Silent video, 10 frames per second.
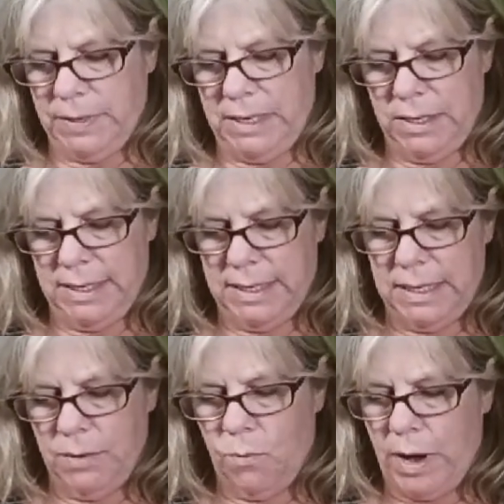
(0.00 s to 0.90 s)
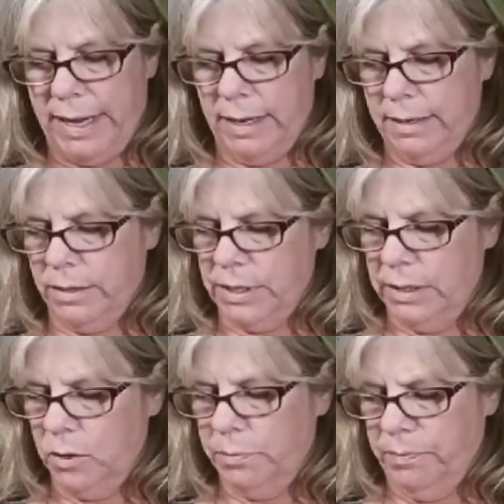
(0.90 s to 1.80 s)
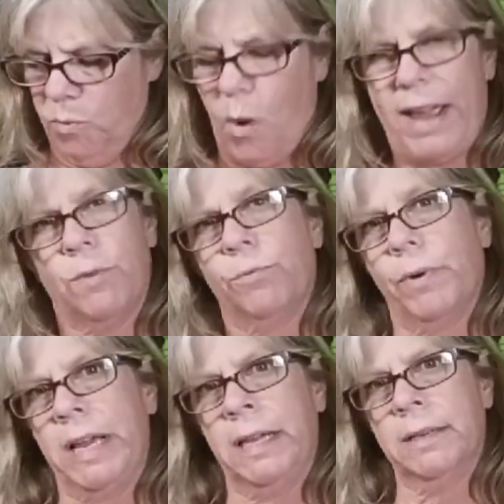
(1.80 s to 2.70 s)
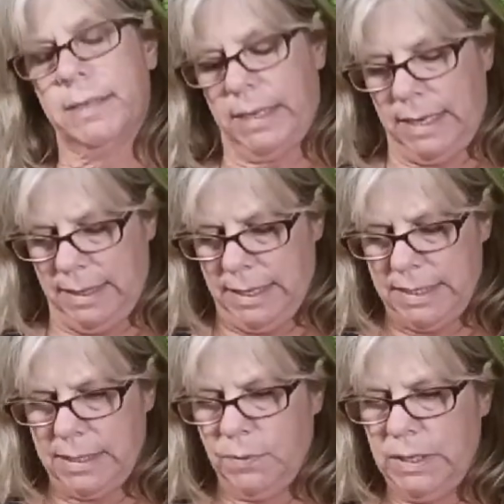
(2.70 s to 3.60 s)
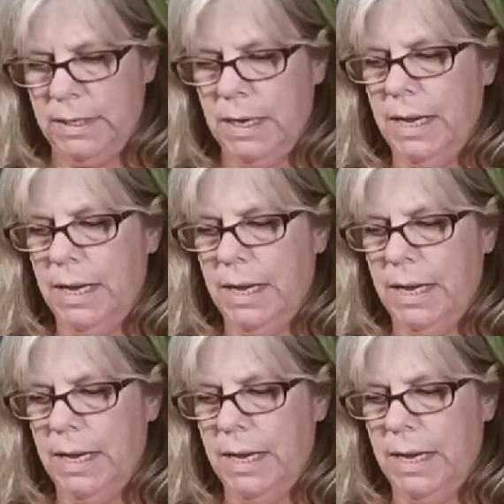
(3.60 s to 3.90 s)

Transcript: You can see the white, there's a little white rings in this one.